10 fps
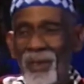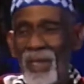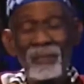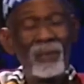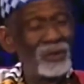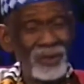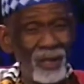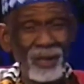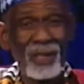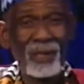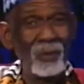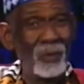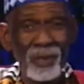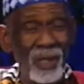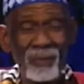then most certainly we
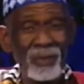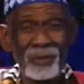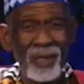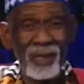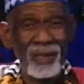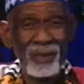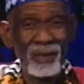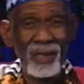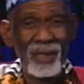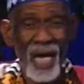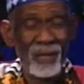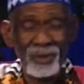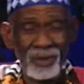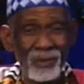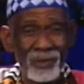would not be drinking
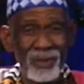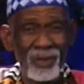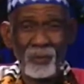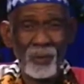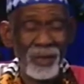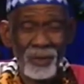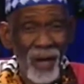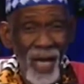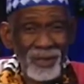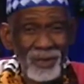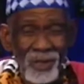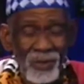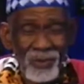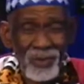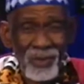carrot juice and wheatgrass
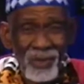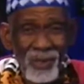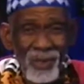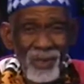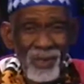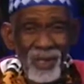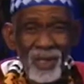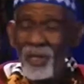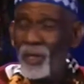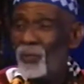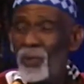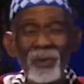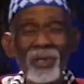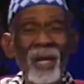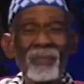juice. We
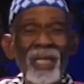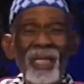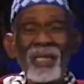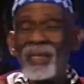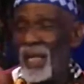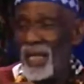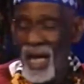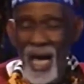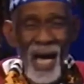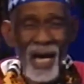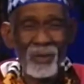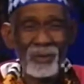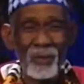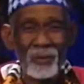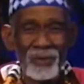would not be eating a cow
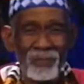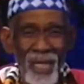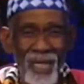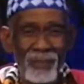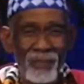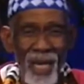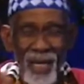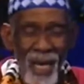that was made by a